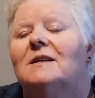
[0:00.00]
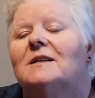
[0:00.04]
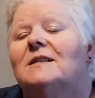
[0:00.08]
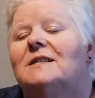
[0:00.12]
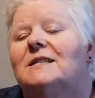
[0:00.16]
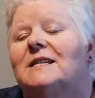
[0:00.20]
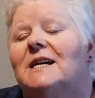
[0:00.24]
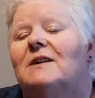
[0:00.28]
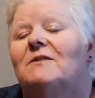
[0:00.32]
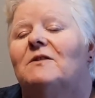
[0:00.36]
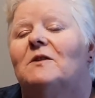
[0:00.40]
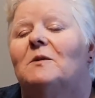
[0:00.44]

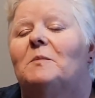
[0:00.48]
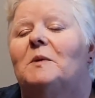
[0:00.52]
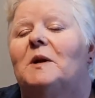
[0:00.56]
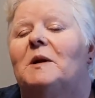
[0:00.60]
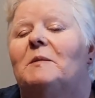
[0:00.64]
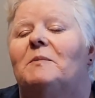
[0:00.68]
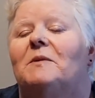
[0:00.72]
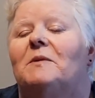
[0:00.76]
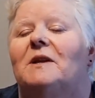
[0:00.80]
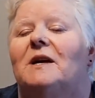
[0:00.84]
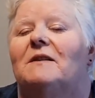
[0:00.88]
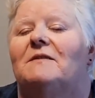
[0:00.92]
Several
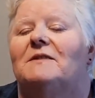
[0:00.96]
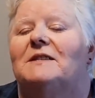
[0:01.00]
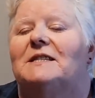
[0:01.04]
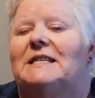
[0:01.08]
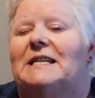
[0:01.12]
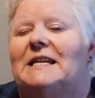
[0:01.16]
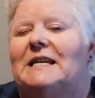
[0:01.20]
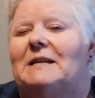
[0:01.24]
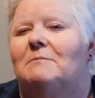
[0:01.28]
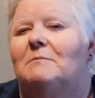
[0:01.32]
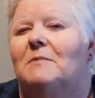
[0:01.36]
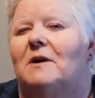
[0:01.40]
people have
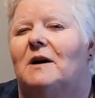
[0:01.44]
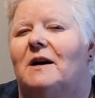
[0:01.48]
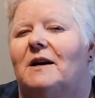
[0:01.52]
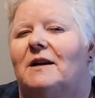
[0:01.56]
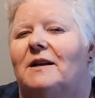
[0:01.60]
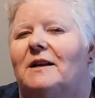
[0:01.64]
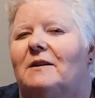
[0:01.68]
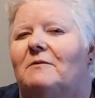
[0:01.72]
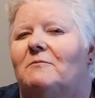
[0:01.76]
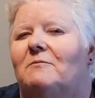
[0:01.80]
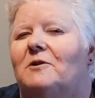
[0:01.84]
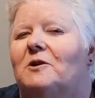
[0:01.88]
seen
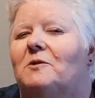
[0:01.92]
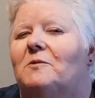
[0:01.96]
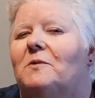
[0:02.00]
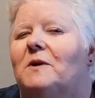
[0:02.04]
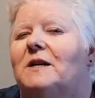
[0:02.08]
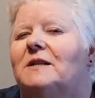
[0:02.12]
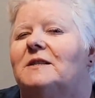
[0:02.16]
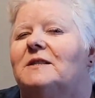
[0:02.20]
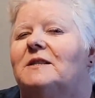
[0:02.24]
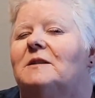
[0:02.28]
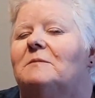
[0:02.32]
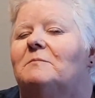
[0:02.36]
mine and
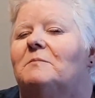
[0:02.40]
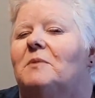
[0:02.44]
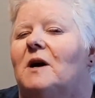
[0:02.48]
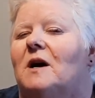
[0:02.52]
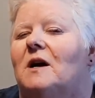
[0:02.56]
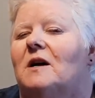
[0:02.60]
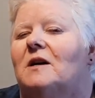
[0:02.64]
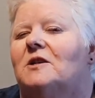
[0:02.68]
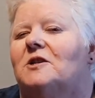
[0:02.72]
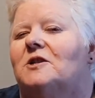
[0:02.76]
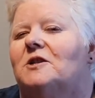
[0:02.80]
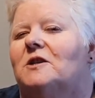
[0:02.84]
requested
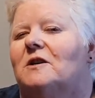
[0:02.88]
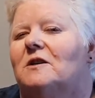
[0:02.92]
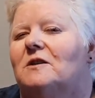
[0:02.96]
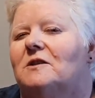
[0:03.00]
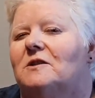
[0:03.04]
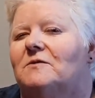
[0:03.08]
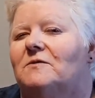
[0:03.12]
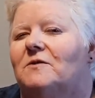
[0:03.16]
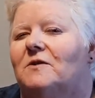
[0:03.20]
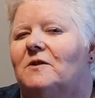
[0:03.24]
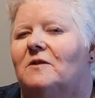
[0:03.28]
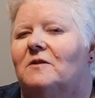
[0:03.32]
pocket
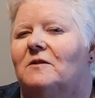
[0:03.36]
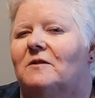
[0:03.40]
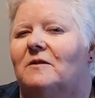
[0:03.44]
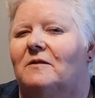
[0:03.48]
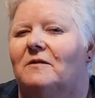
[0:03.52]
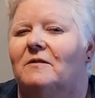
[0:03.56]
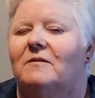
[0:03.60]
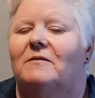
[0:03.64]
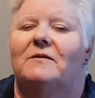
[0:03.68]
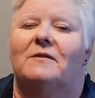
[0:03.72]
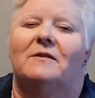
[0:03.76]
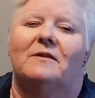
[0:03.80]
shawls for
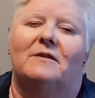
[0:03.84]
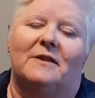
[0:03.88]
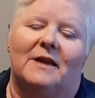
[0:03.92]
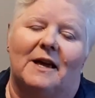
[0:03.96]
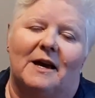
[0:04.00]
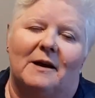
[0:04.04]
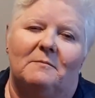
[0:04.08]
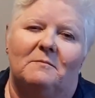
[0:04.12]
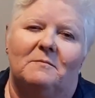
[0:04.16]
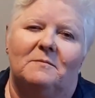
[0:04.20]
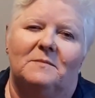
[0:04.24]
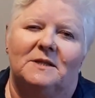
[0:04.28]

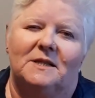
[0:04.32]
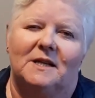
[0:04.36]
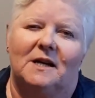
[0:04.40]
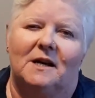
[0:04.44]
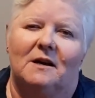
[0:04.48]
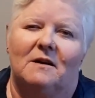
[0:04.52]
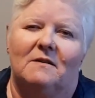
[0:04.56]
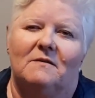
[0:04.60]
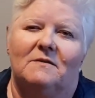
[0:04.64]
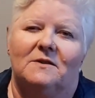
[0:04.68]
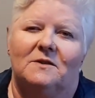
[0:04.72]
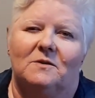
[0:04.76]

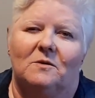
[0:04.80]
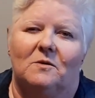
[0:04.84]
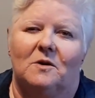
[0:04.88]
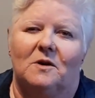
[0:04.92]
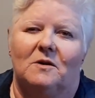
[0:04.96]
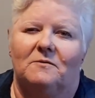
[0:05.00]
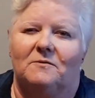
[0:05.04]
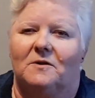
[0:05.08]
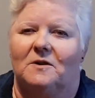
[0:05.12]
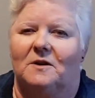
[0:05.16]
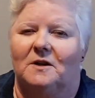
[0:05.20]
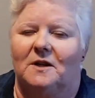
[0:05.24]
themselves
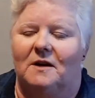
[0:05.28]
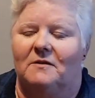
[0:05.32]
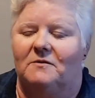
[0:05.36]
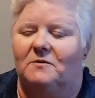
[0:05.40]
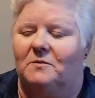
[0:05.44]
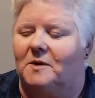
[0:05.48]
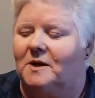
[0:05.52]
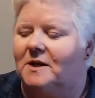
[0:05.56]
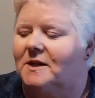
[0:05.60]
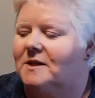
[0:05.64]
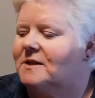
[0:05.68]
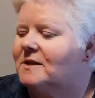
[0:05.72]
or for
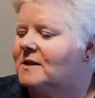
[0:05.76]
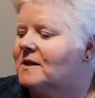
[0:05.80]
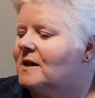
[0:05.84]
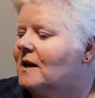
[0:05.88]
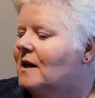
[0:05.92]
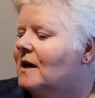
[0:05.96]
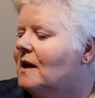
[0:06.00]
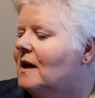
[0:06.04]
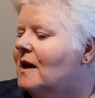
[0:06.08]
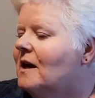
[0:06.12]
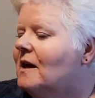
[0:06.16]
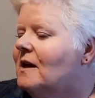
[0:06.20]
loved ones,
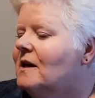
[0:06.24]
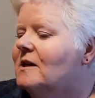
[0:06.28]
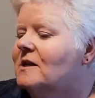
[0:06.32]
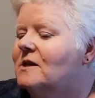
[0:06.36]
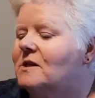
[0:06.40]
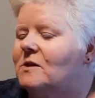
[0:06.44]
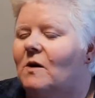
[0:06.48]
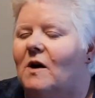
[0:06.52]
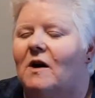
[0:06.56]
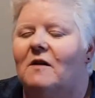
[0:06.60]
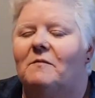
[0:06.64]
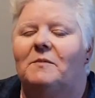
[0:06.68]

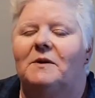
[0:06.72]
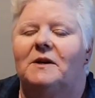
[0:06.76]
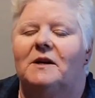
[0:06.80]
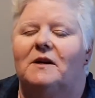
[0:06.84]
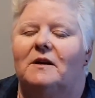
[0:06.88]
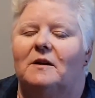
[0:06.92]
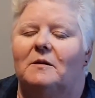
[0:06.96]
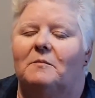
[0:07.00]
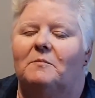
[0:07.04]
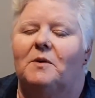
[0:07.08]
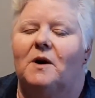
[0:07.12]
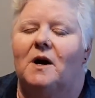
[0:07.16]
so I've been
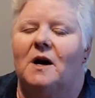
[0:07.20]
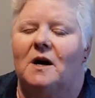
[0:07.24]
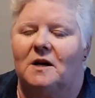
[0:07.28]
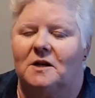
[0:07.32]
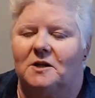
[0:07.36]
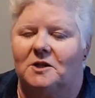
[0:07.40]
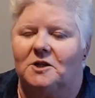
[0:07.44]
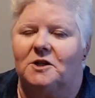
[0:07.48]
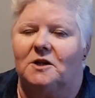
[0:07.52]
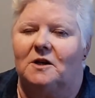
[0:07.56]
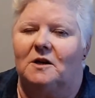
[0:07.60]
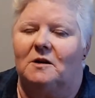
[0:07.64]
on a
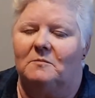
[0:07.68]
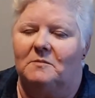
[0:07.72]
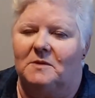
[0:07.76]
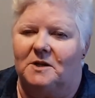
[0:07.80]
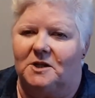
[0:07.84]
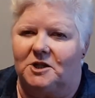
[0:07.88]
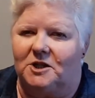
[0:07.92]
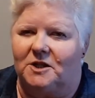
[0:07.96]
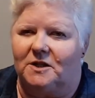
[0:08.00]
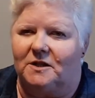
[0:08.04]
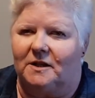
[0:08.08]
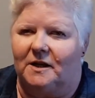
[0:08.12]
pocket shell
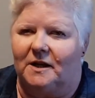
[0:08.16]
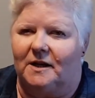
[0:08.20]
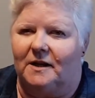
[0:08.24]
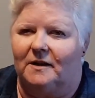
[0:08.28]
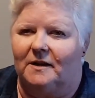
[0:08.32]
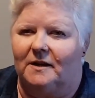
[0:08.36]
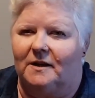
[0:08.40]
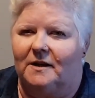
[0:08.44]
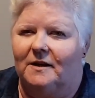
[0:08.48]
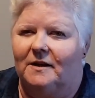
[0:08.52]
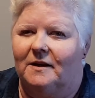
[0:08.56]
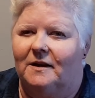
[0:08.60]
mission
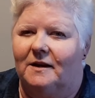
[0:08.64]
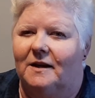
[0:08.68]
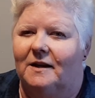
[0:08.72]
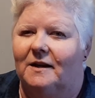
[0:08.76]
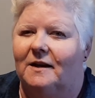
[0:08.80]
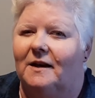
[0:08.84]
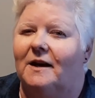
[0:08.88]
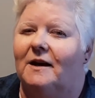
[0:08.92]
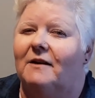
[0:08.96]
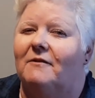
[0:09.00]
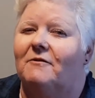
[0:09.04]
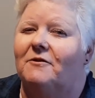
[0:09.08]
lately, and
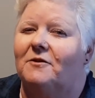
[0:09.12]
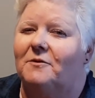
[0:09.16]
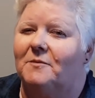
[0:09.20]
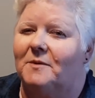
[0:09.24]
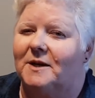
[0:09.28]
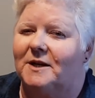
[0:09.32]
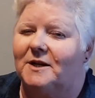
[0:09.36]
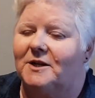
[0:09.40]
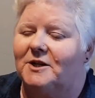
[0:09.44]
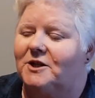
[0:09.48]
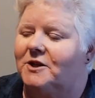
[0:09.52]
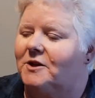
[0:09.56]
I have
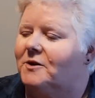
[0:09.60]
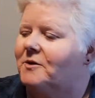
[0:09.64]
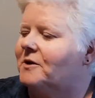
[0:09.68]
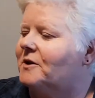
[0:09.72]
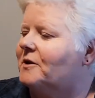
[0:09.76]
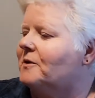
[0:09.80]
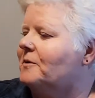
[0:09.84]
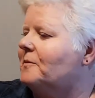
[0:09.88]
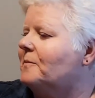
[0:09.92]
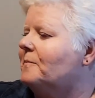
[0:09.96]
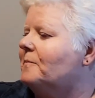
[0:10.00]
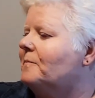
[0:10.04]
three to show
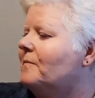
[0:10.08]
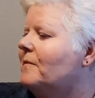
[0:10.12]
you.